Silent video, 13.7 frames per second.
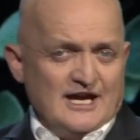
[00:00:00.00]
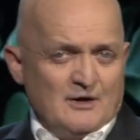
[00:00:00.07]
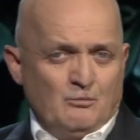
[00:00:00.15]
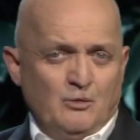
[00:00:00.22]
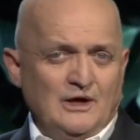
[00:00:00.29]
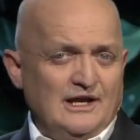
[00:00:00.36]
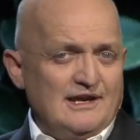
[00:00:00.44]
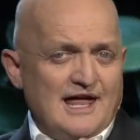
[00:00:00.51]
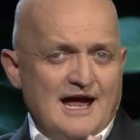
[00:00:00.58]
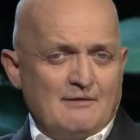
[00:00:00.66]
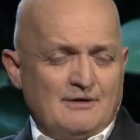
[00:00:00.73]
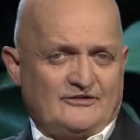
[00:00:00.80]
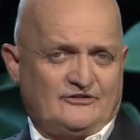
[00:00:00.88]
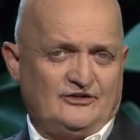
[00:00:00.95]
it will
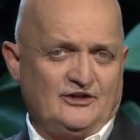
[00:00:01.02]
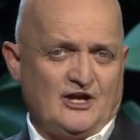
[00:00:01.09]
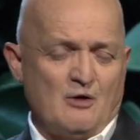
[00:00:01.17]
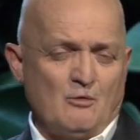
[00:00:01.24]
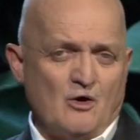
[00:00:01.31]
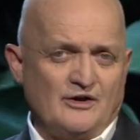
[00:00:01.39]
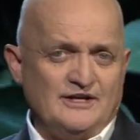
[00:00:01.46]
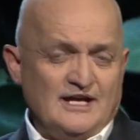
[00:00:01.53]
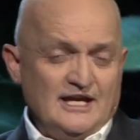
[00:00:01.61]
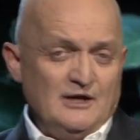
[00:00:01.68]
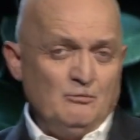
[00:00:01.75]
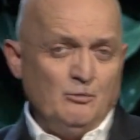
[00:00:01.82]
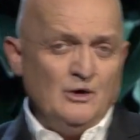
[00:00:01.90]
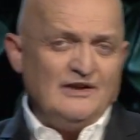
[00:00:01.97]
allow us to go on,
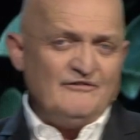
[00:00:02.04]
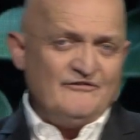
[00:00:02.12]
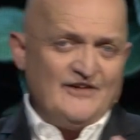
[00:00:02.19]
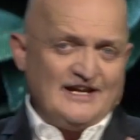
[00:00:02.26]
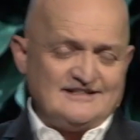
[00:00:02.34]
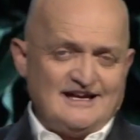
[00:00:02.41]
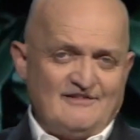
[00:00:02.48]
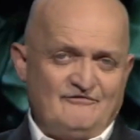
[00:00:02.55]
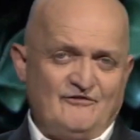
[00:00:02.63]
it will affect our